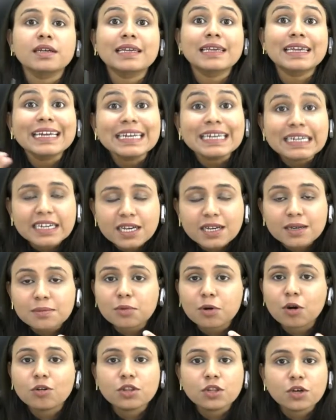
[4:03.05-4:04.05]
kingdom
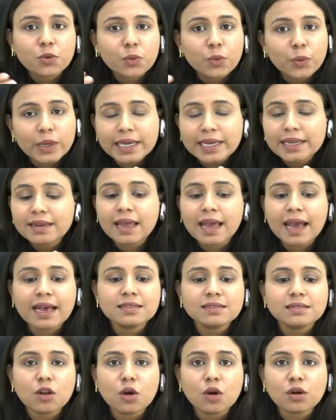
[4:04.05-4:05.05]
or the queen
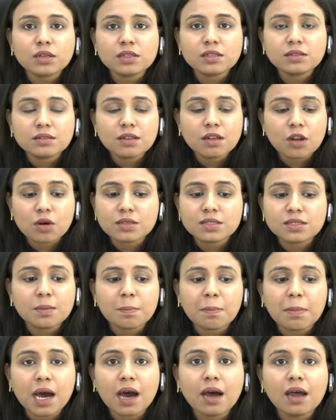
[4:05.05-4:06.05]
has lost the
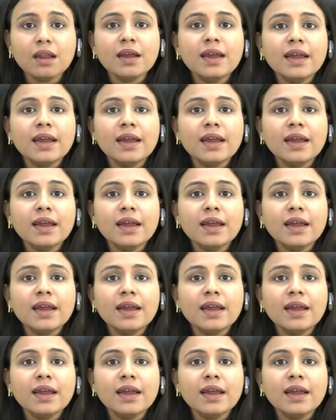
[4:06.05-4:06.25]
power,